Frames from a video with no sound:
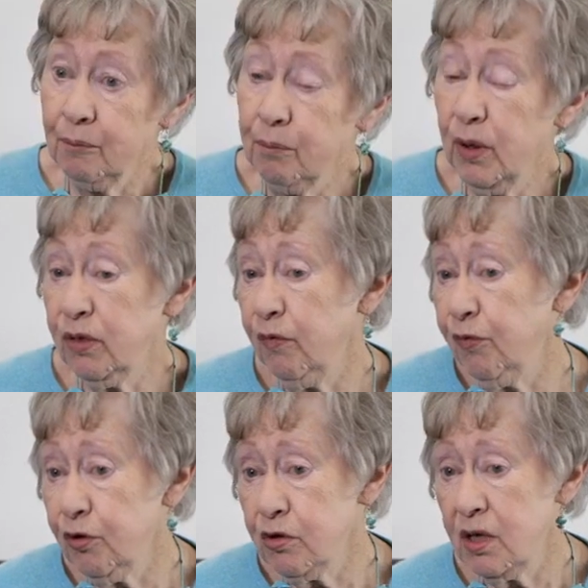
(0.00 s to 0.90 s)
But the
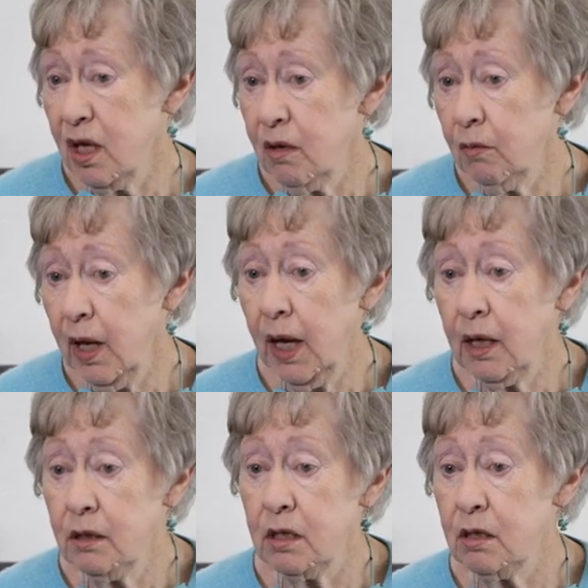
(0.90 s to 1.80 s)
first thing we
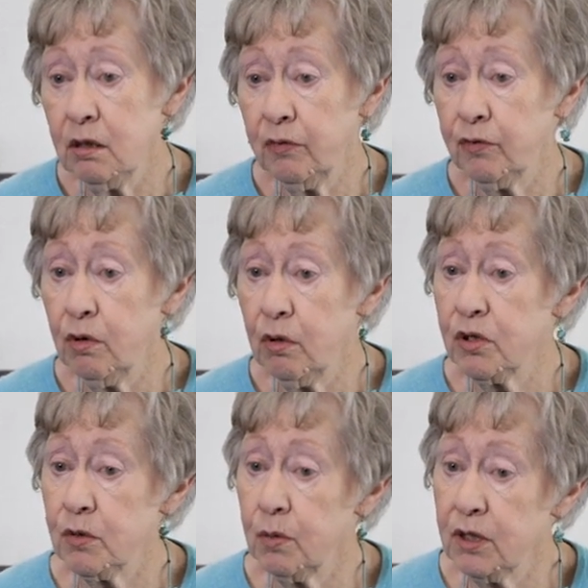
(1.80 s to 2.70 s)
had to do, of
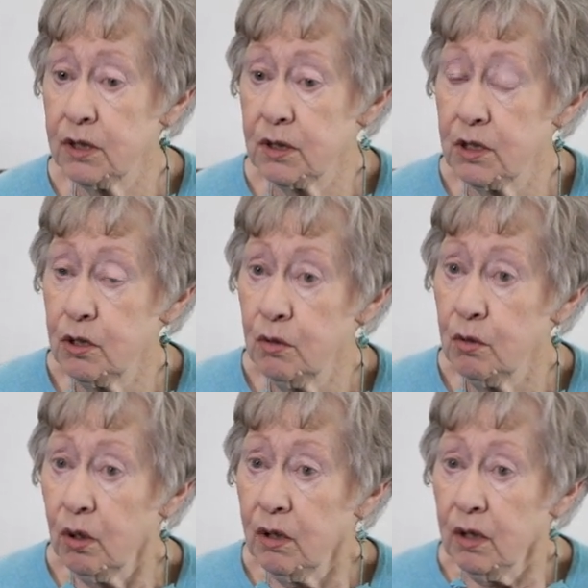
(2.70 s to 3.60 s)
course, was to
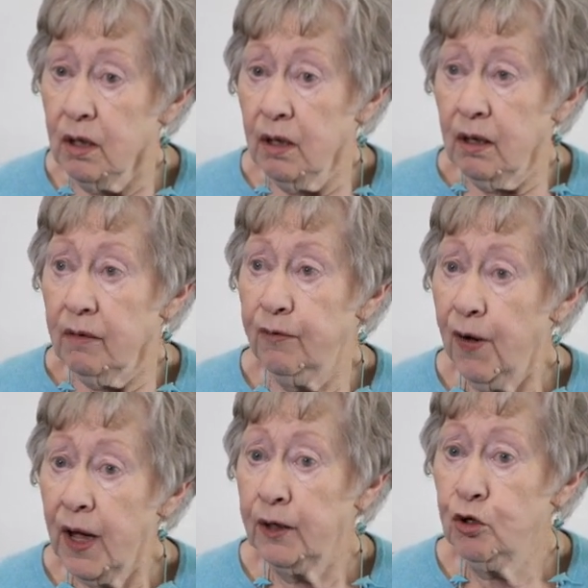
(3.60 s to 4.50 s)

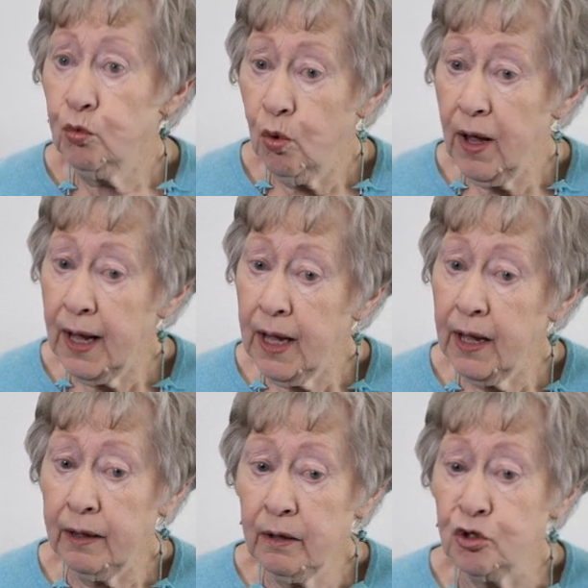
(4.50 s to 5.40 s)
find a
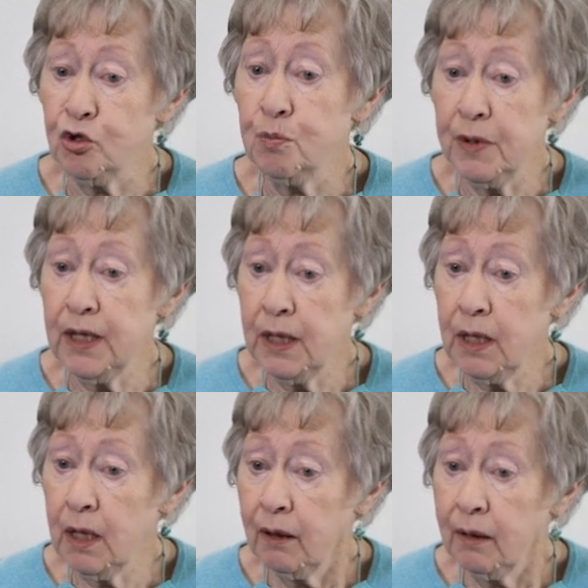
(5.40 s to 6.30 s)
way to
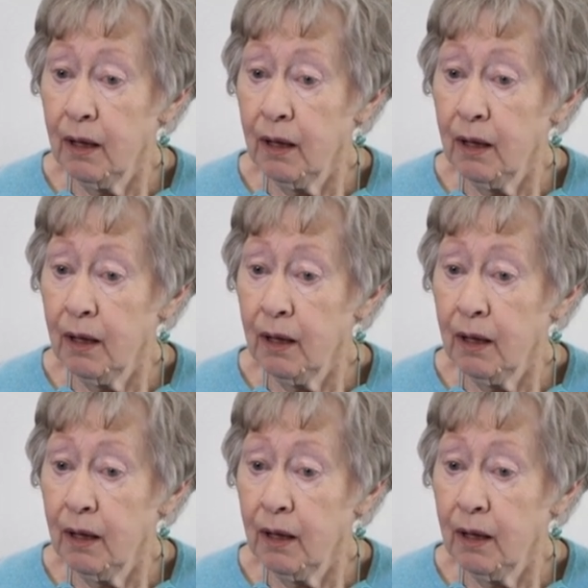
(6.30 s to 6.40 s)
be